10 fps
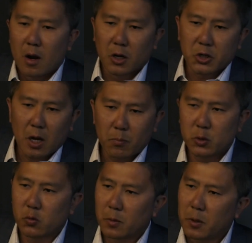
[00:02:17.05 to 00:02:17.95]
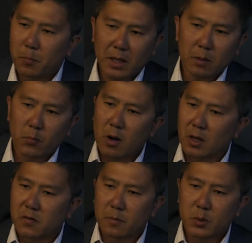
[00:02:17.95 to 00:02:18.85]
Our shoppers will be picking
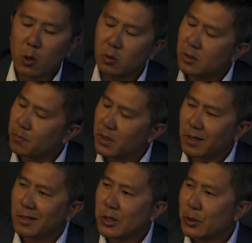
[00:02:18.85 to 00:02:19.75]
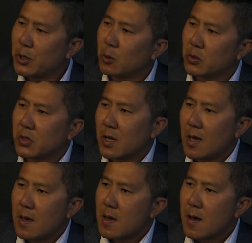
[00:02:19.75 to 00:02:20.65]
products from totes, putting into totes,
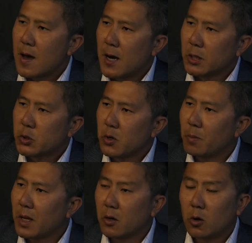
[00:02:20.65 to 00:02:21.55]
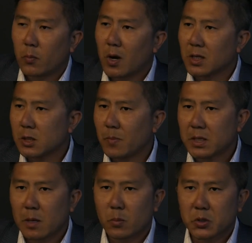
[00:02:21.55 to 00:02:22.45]
streamline the whole process by
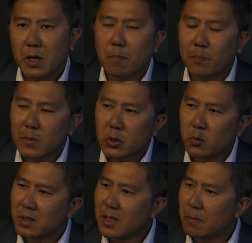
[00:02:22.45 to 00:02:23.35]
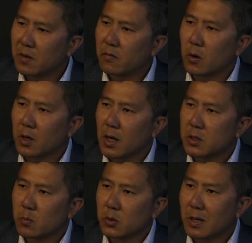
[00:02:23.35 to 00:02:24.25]
10%. So what does that mean for our customers?